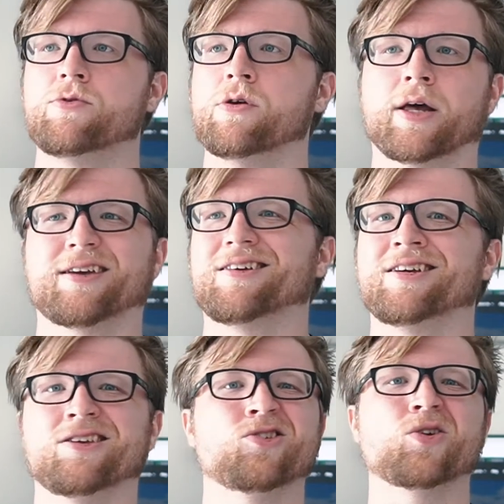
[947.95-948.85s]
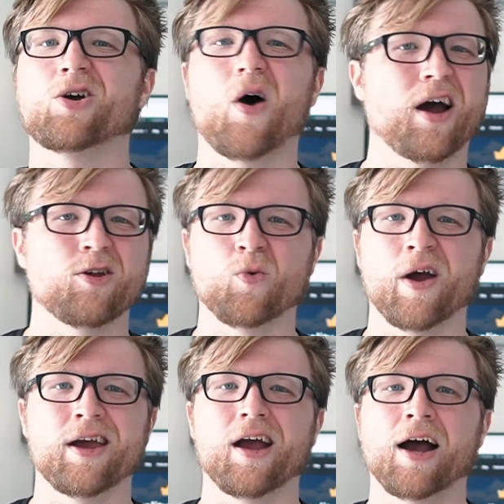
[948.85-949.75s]
You can go either
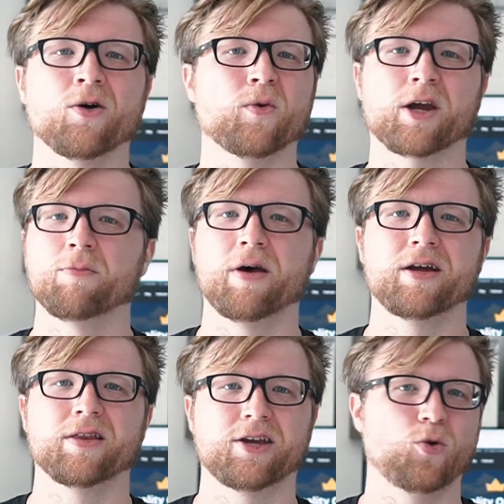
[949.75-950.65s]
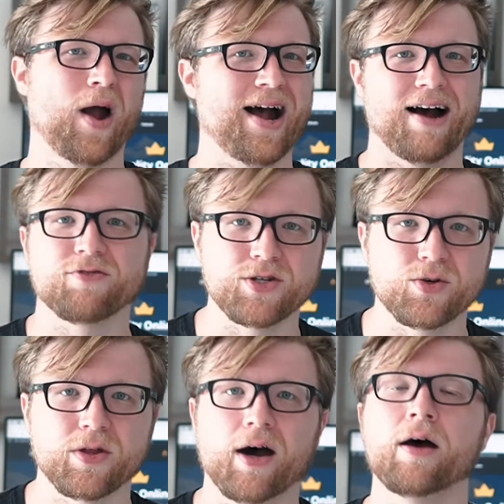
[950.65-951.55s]
way. I don't recommend that you have to
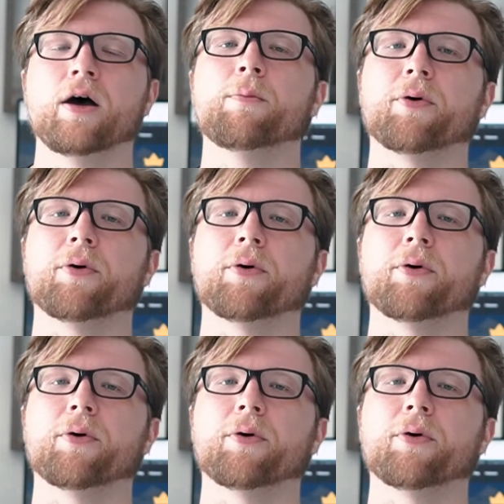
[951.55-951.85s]
do that,